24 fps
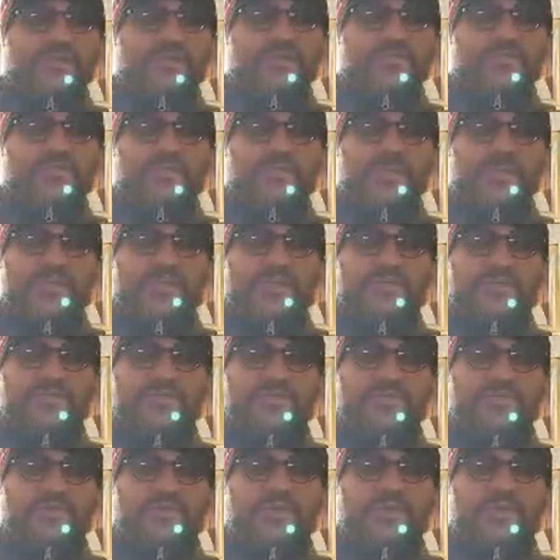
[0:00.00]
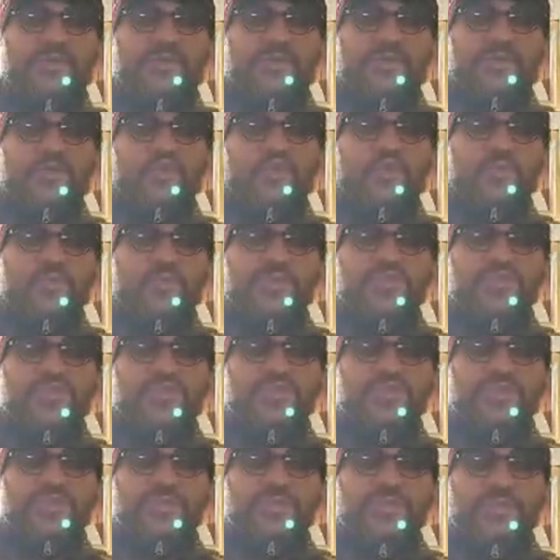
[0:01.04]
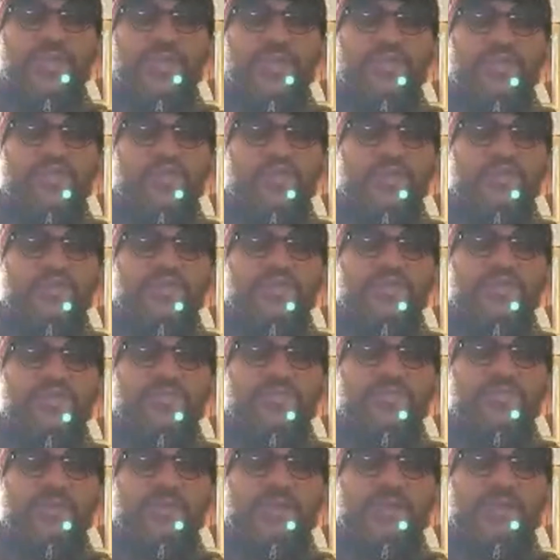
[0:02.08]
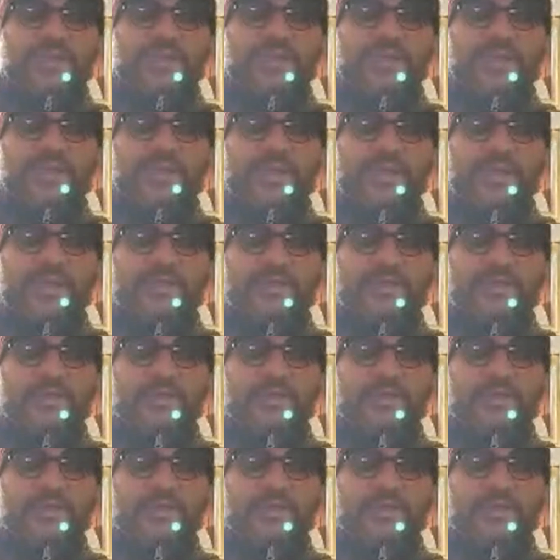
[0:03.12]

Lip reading: of life to which naturalism had led,